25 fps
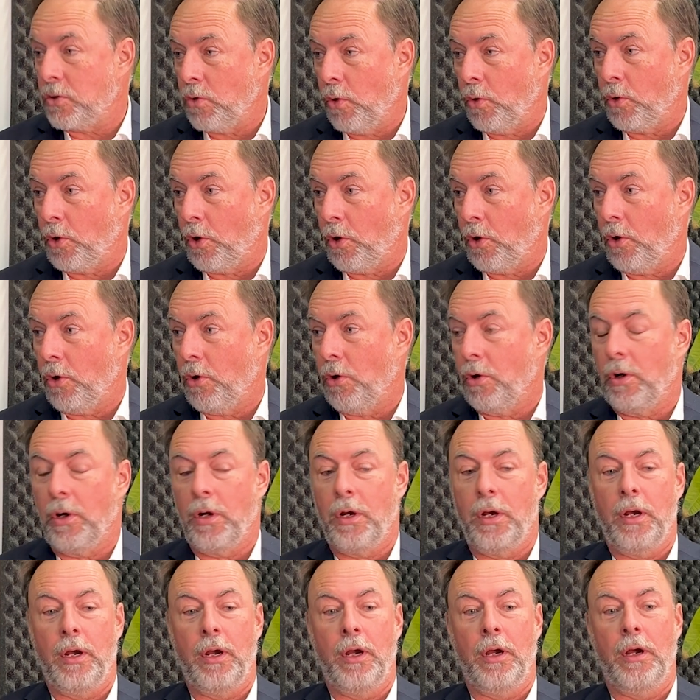
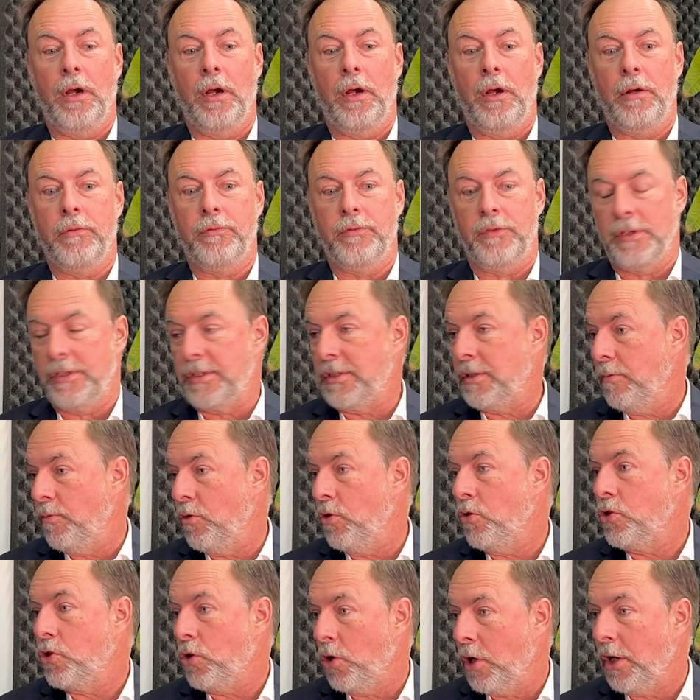owner
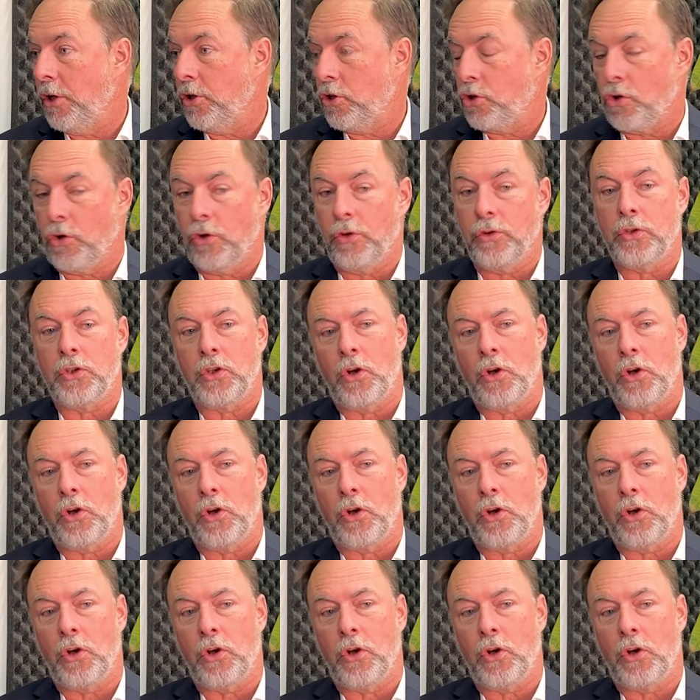distribution insurance.